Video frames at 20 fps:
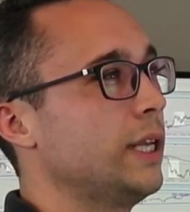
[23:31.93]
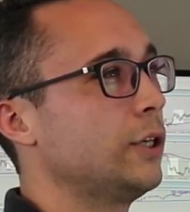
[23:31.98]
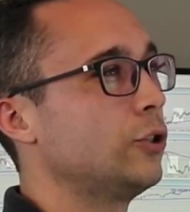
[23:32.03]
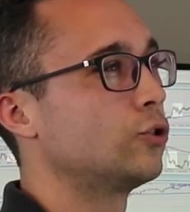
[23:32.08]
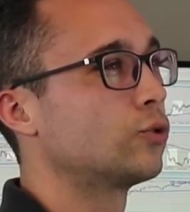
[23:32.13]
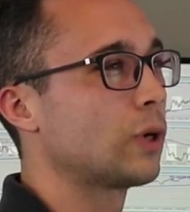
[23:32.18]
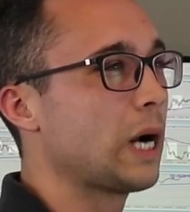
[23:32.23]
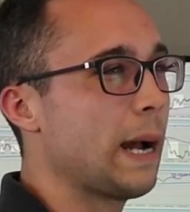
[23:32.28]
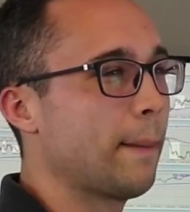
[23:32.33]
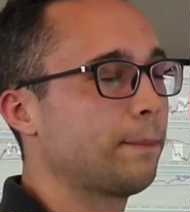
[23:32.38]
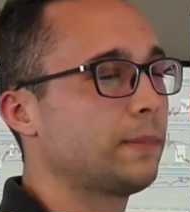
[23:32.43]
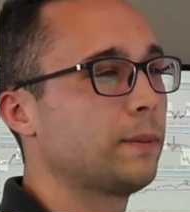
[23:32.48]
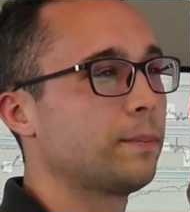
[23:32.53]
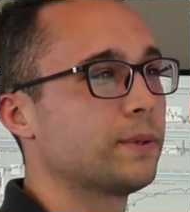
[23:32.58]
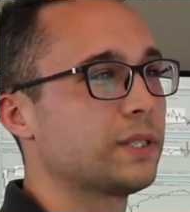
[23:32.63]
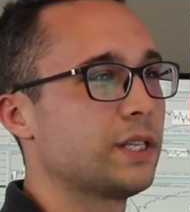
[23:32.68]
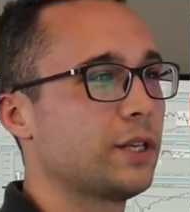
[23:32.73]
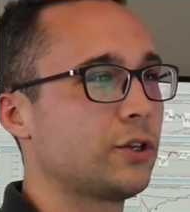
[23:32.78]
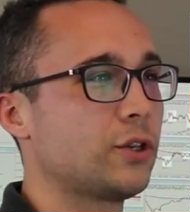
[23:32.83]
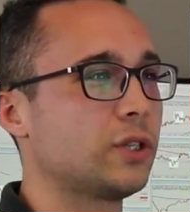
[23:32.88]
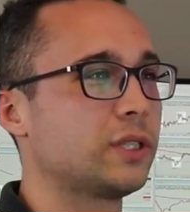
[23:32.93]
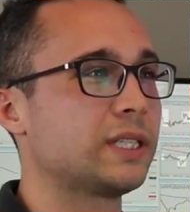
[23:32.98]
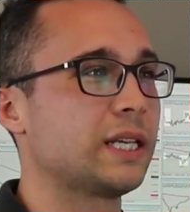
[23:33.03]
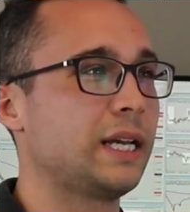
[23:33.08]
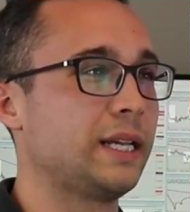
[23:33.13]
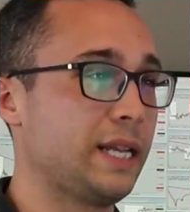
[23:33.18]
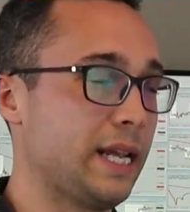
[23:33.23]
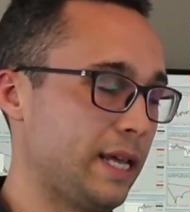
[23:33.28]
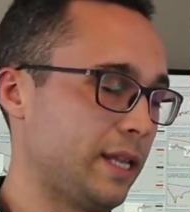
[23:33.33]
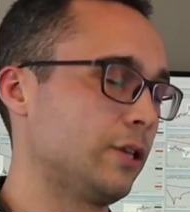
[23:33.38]
drop the position
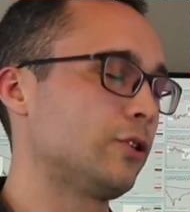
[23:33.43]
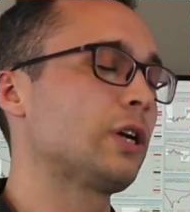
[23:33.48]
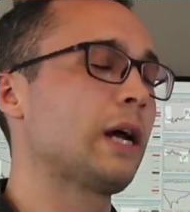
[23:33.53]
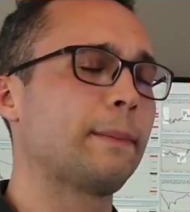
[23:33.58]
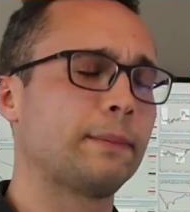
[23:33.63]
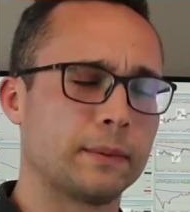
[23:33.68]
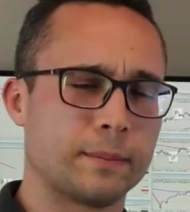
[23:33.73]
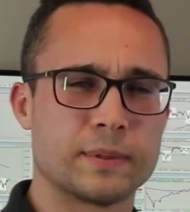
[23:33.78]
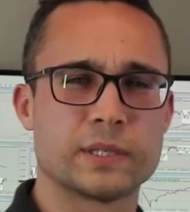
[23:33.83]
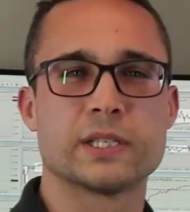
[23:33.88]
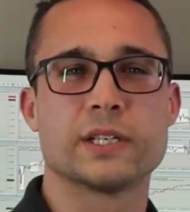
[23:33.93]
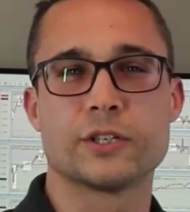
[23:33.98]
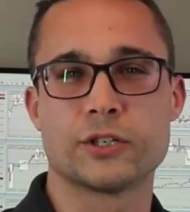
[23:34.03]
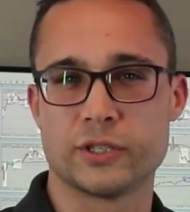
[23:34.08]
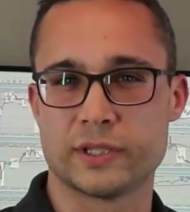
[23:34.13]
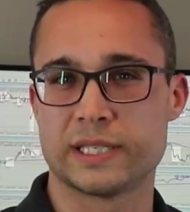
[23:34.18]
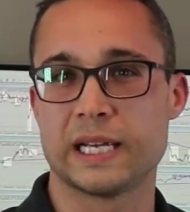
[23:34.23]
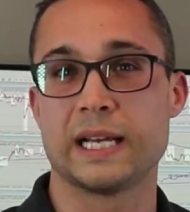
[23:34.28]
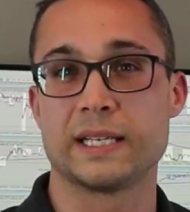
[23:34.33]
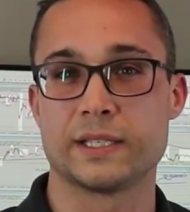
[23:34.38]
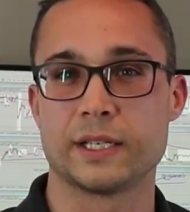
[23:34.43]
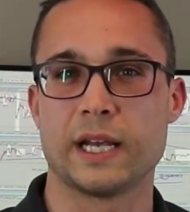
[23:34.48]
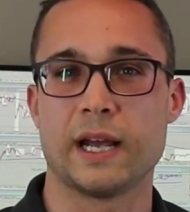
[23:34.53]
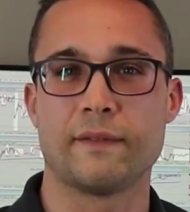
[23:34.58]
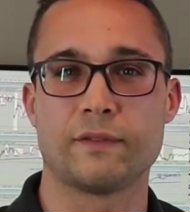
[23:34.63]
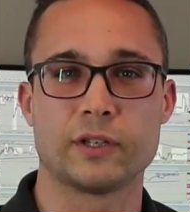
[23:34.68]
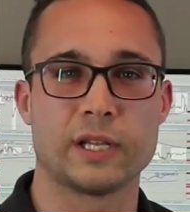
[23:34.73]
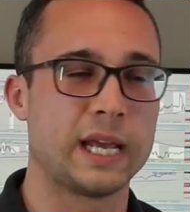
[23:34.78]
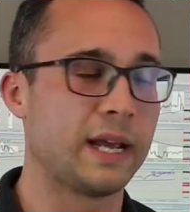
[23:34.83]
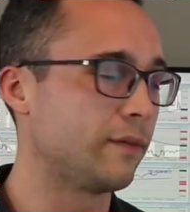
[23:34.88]
size. Yeah, they drop the position sizing
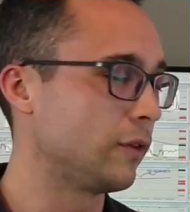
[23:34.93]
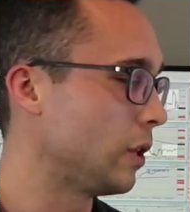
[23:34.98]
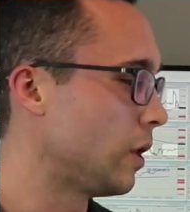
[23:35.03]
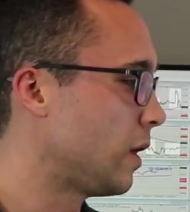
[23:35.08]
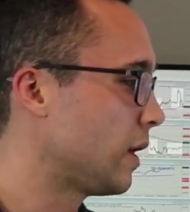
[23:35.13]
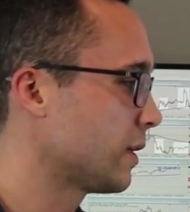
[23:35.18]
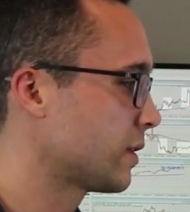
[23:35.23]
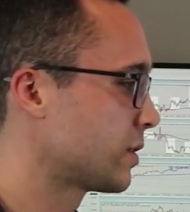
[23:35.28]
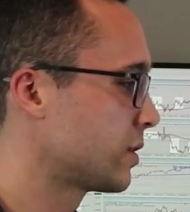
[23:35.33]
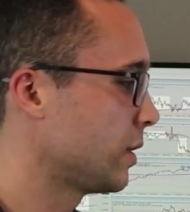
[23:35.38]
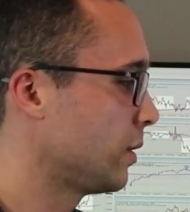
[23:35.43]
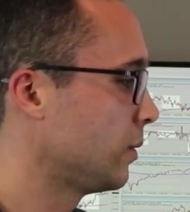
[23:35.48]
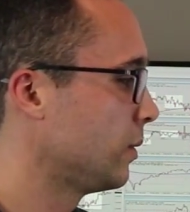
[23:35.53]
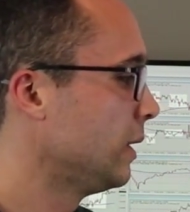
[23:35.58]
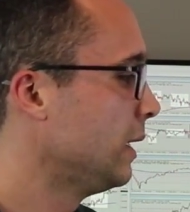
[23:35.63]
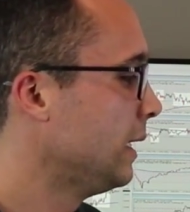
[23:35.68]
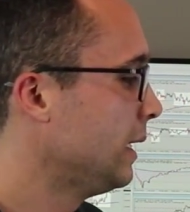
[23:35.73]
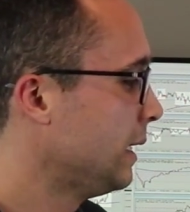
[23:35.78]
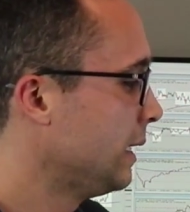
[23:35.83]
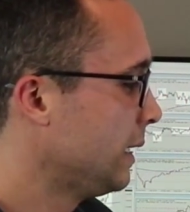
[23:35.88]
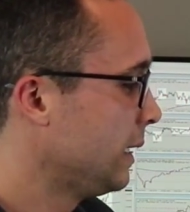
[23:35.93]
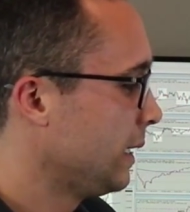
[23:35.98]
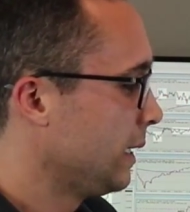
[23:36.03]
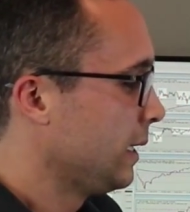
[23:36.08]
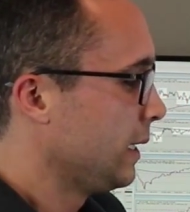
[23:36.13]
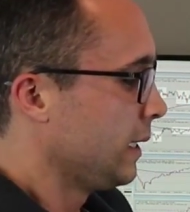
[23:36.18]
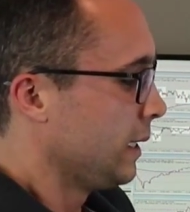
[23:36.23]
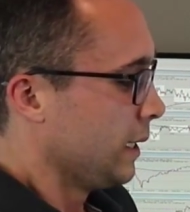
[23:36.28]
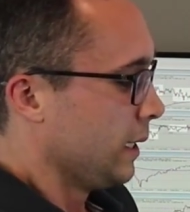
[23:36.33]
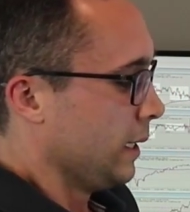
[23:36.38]
after they have a loss. So
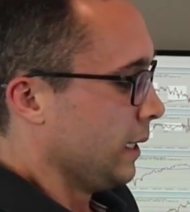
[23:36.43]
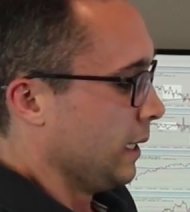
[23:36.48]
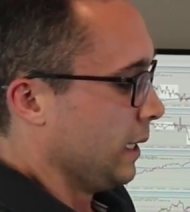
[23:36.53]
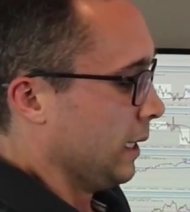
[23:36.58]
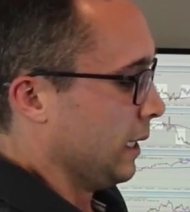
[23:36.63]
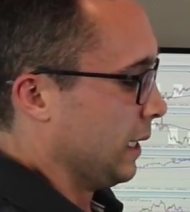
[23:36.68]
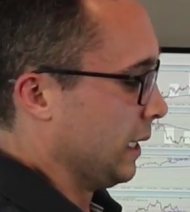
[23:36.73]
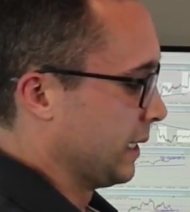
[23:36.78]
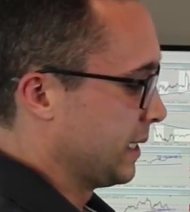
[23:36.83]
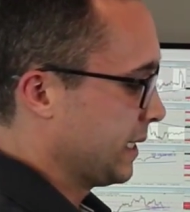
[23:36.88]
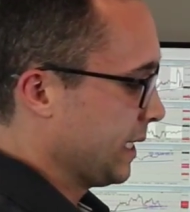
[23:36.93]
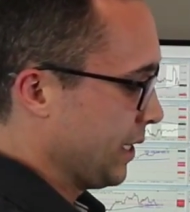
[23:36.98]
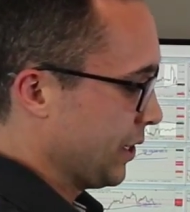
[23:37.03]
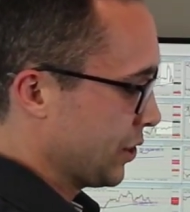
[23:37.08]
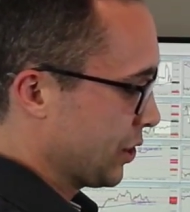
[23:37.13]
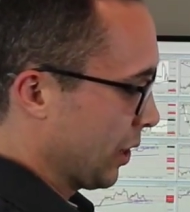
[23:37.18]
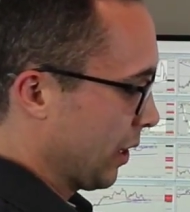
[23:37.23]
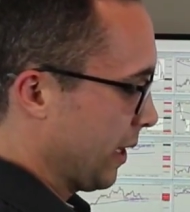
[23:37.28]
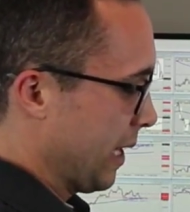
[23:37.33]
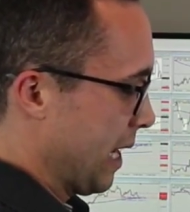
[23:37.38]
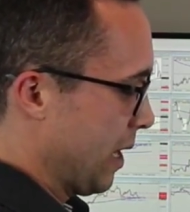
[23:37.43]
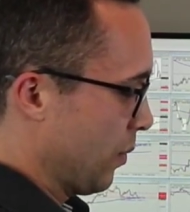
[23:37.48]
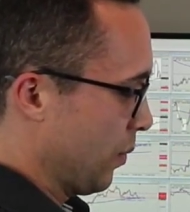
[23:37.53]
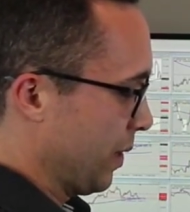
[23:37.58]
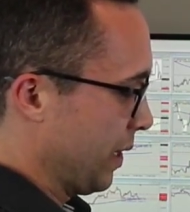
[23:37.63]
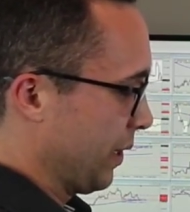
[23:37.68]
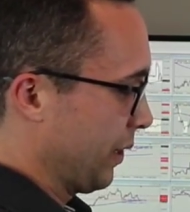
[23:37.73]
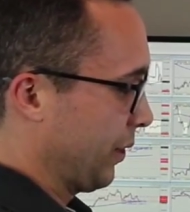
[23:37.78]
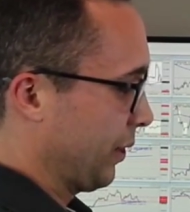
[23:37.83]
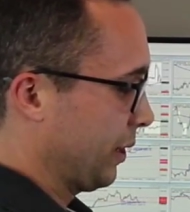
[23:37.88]
let's say you start out
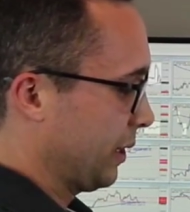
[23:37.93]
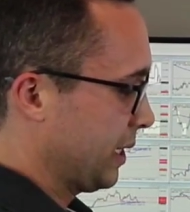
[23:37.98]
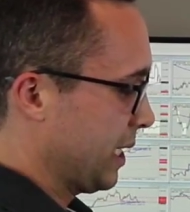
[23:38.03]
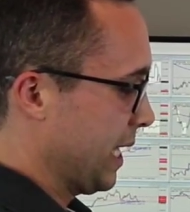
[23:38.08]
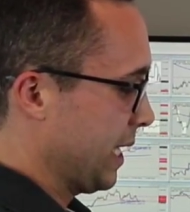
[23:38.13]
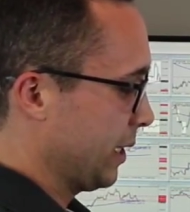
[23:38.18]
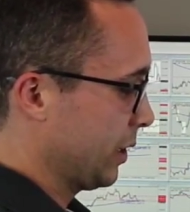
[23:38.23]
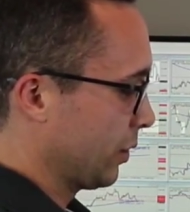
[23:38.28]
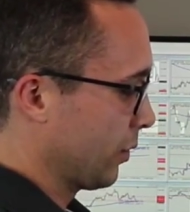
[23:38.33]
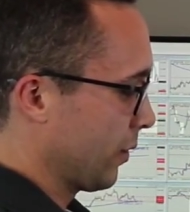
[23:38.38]
with 10